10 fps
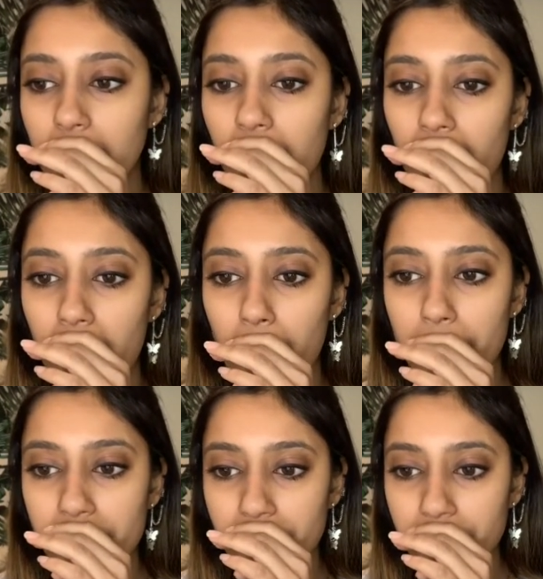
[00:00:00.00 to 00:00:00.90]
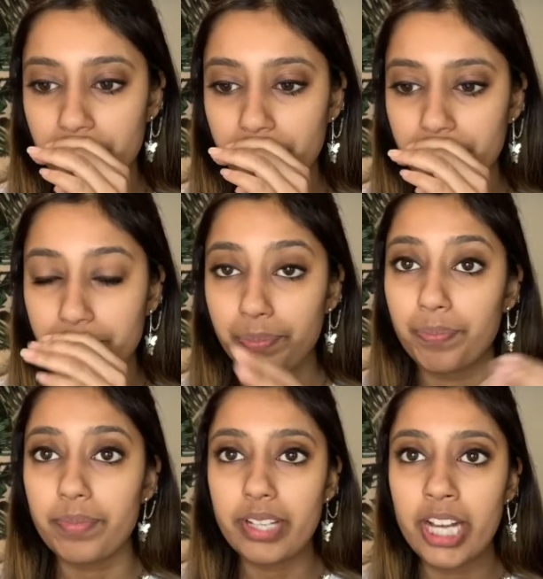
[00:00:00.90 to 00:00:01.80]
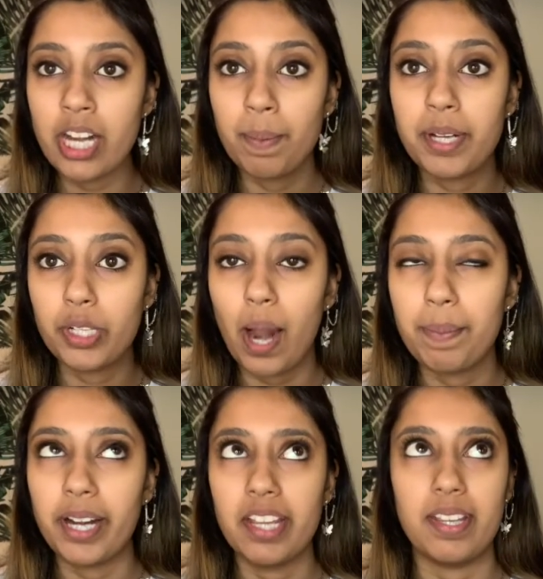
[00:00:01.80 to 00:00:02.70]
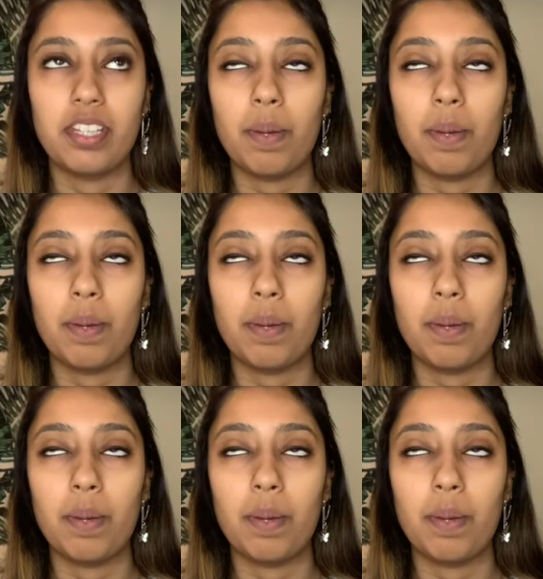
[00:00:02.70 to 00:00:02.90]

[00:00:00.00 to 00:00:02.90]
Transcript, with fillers: And I'm going to grab their ASINs.